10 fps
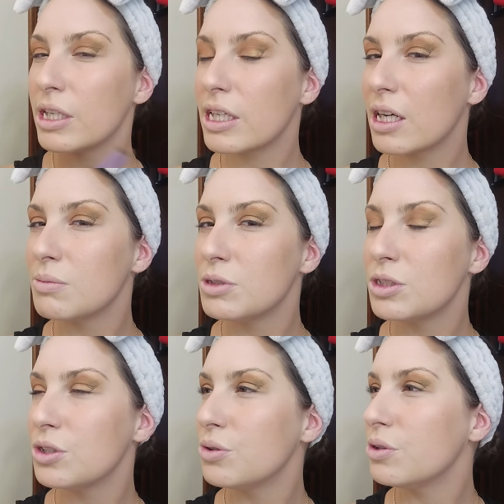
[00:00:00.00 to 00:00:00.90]
when it
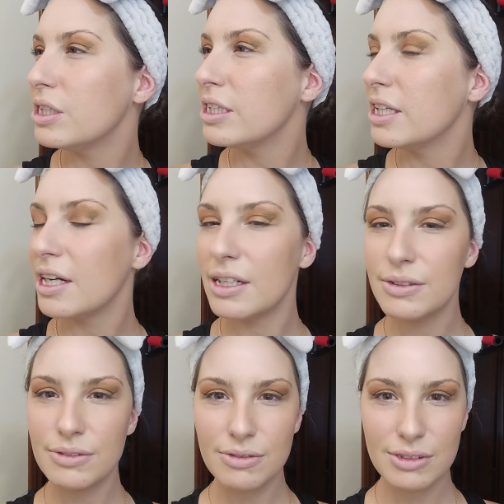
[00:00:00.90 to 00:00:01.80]
comes to the
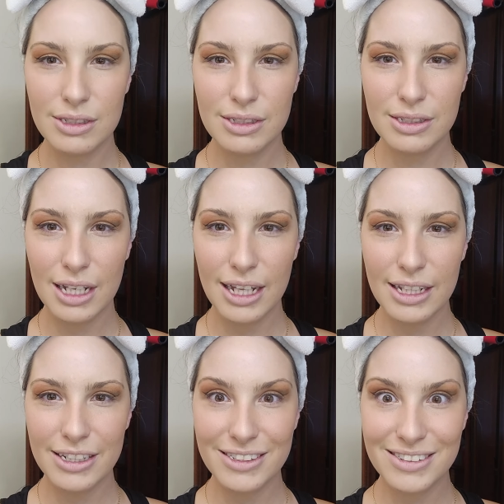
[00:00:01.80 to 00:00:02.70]

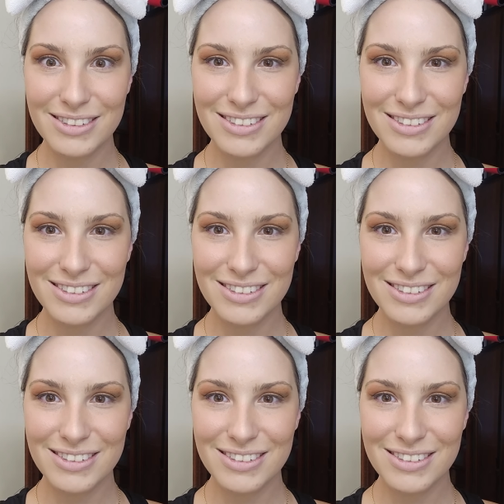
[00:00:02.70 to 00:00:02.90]
eyeliner.